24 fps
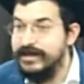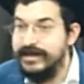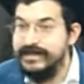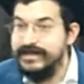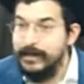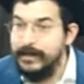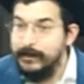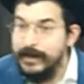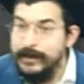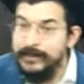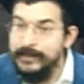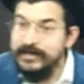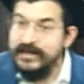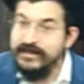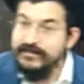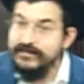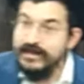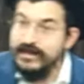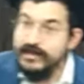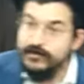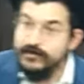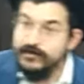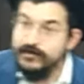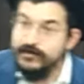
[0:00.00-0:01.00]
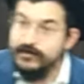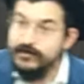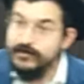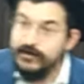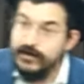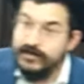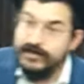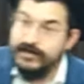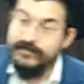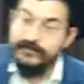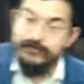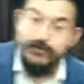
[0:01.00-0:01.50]
that people that lived in Israel
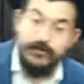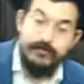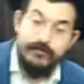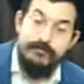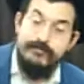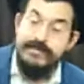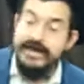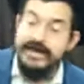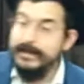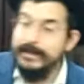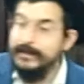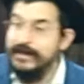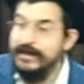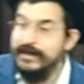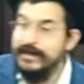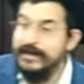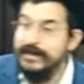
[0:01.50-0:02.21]
lived for many,